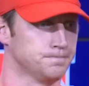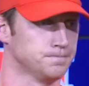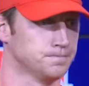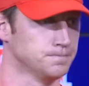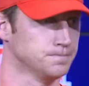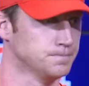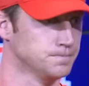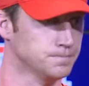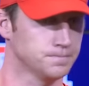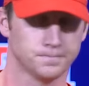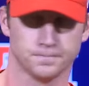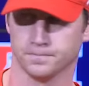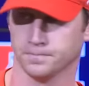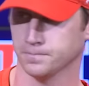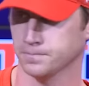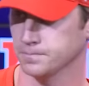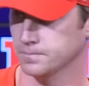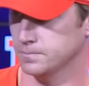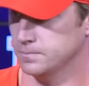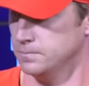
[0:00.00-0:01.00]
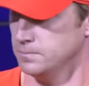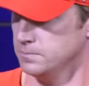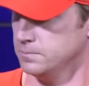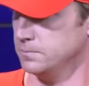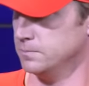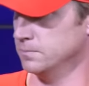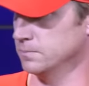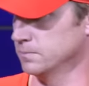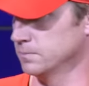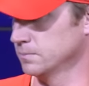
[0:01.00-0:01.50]

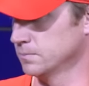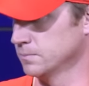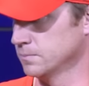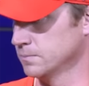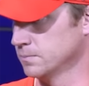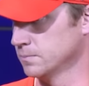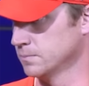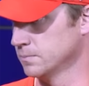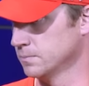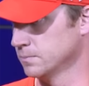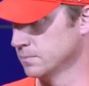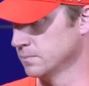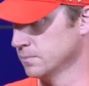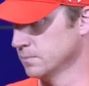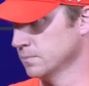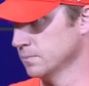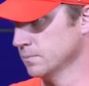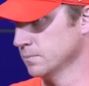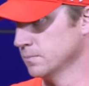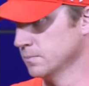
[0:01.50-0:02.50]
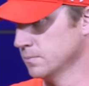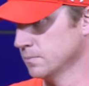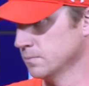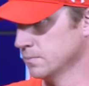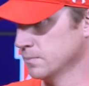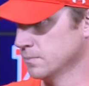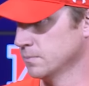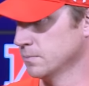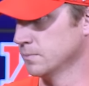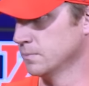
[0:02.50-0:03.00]

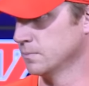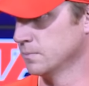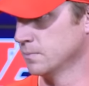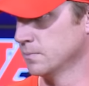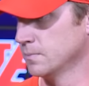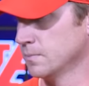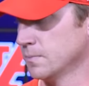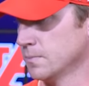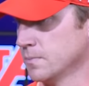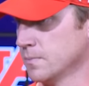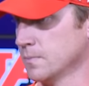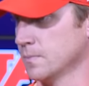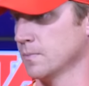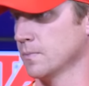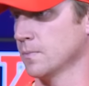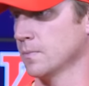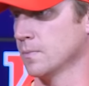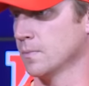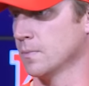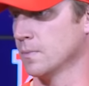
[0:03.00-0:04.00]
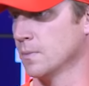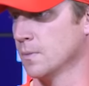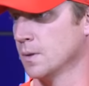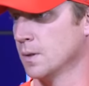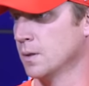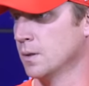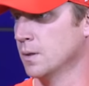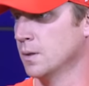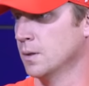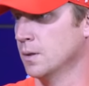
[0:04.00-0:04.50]

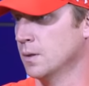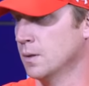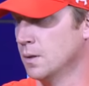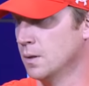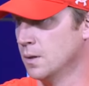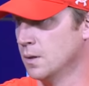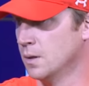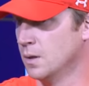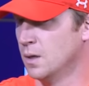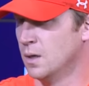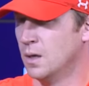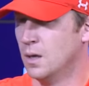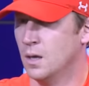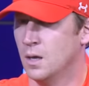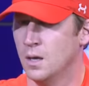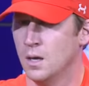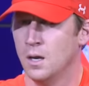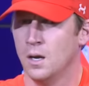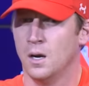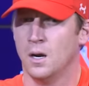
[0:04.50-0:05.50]
(no one is talking)